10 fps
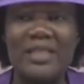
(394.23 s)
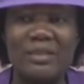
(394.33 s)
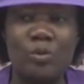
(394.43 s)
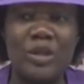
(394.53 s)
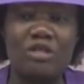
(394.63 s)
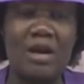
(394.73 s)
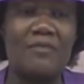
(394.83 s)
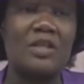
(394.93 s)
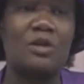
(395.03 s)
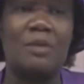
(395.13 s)
All this
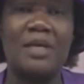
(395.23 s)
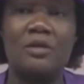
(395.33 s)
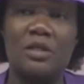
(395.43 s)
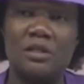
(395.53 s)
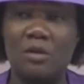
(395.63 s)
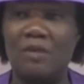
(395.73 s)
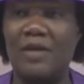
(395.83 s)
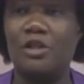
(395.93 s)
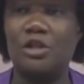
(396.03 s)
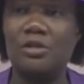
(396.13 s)
witchcraft is coming into the soul
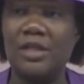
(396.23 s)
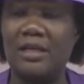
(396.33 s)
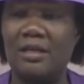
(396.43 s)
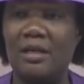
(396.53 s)
of our children.